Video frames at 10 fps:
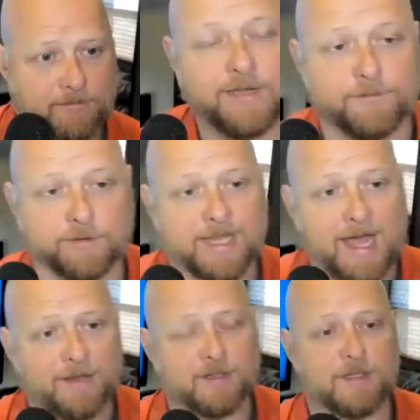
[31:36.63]
If there's
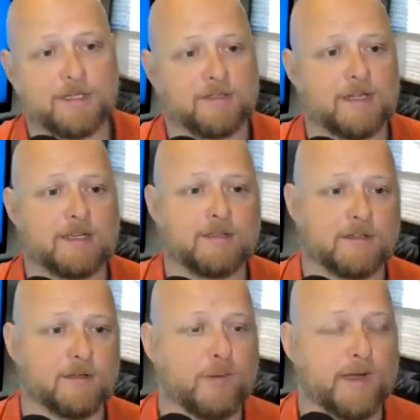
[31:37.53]
cash in the estate,
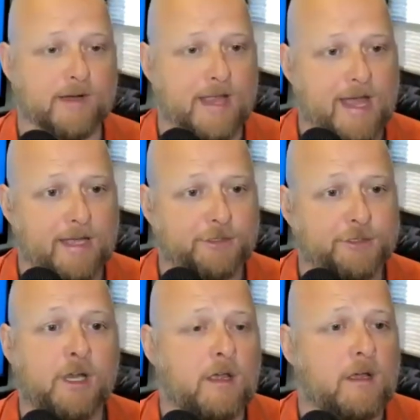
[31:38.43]
you could pay her cash.